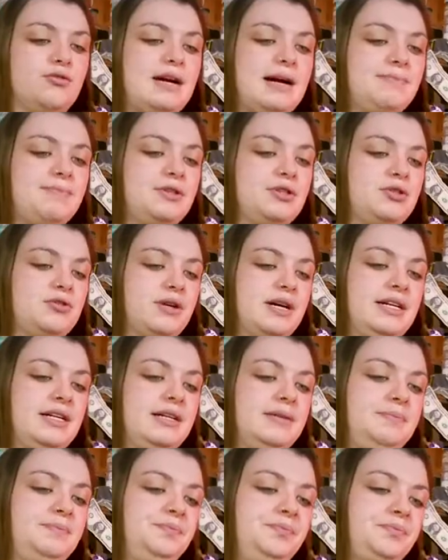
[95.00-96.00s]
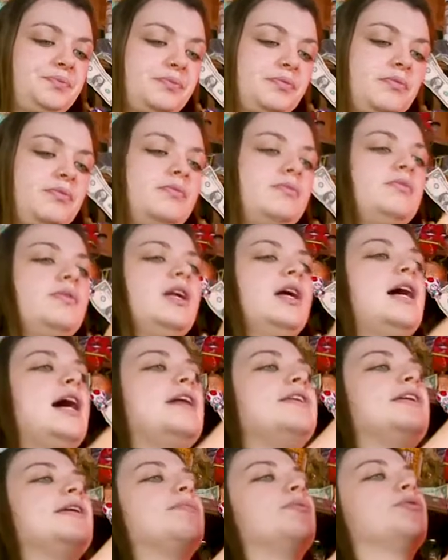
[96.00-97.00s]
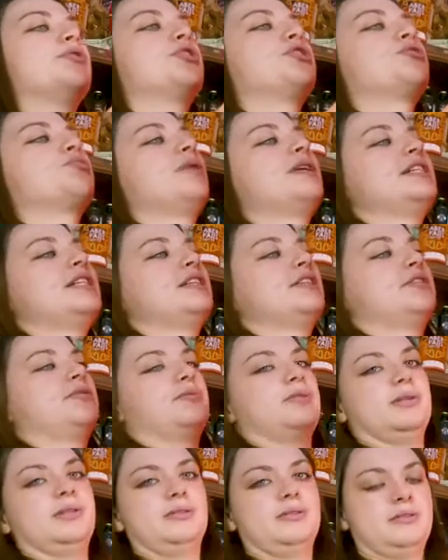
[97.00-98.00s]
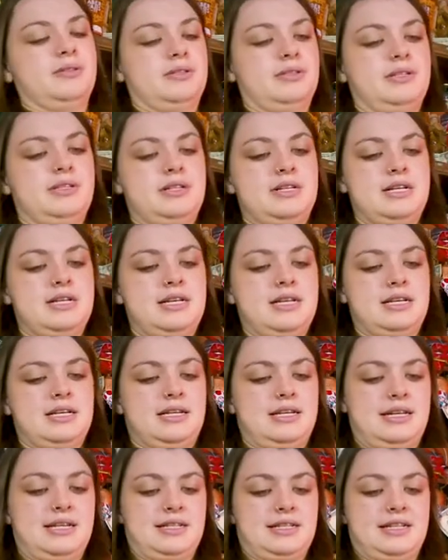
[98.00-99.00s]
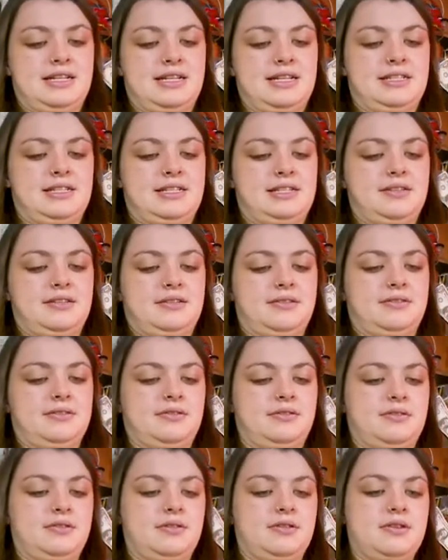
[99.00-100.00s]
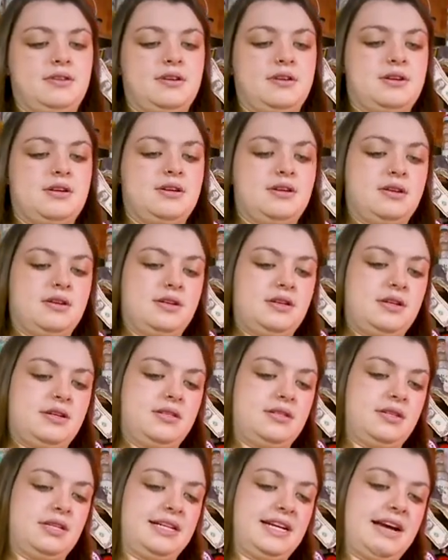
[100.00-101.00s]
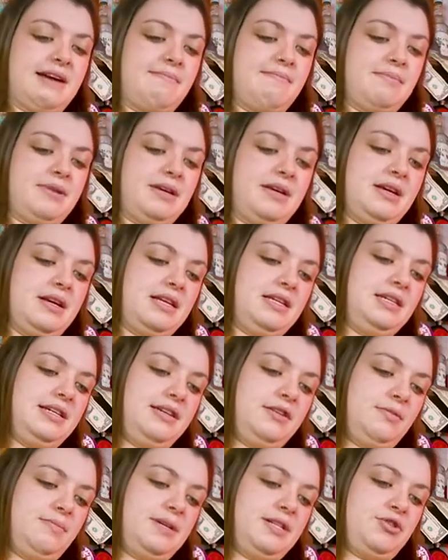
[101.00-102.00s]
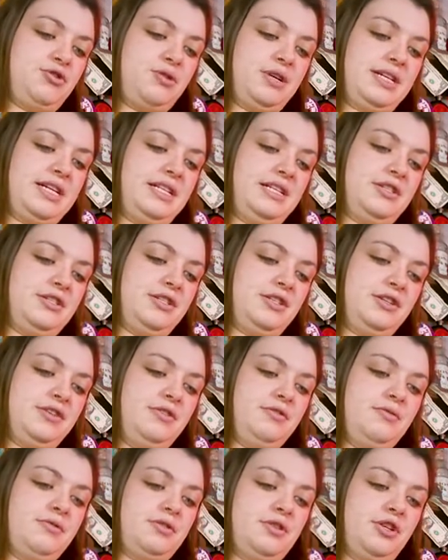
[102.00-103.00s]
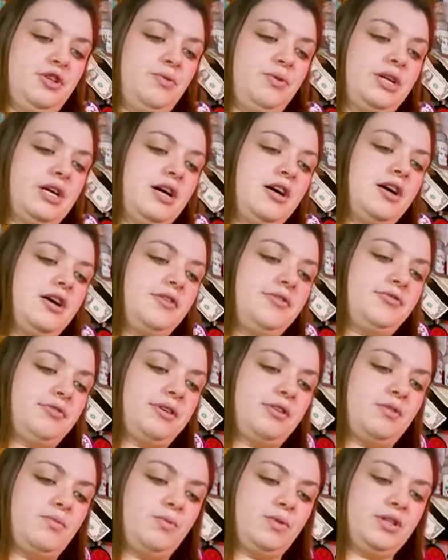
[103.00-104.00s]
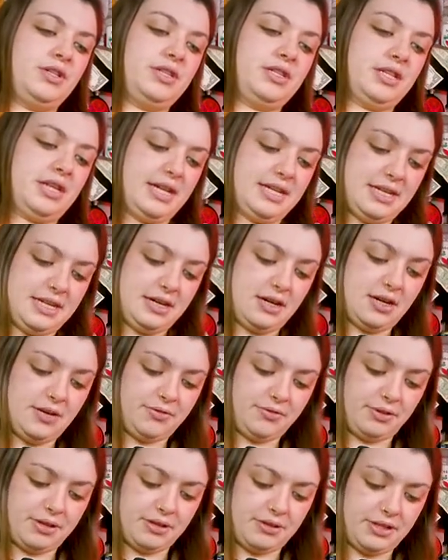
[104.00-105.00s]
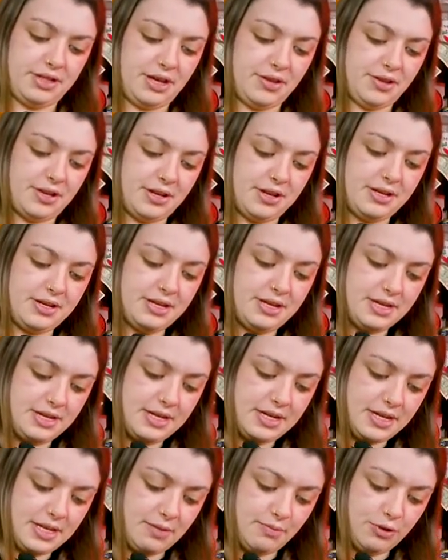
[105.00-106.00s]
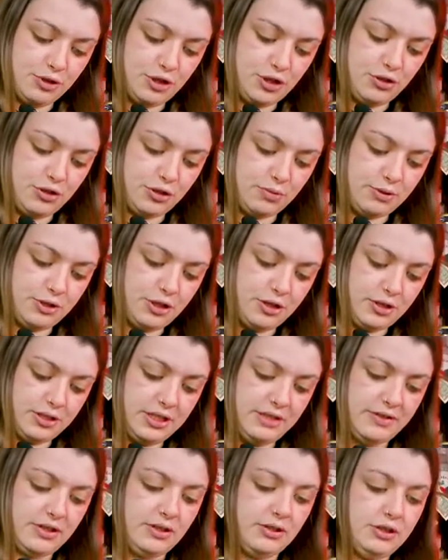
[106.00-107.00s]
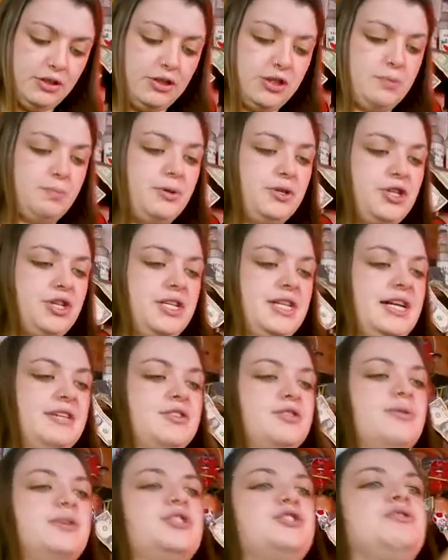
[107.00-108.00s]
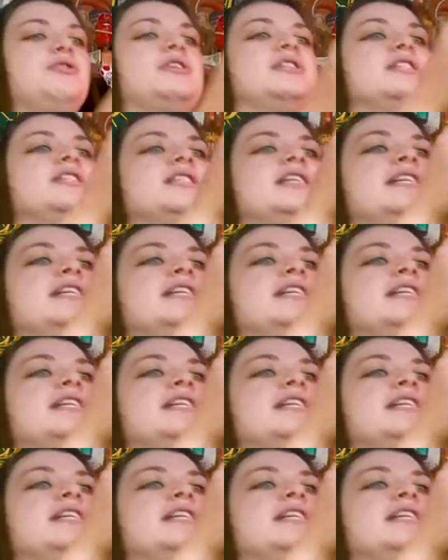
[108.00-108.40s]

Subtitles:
grab the strainer, and they will thread it through like this. So it can be a little bit tricky to do. So you want to half thread it on one side and half thread it on the other. And once you've got the majority of it on, you just push it down. So as you can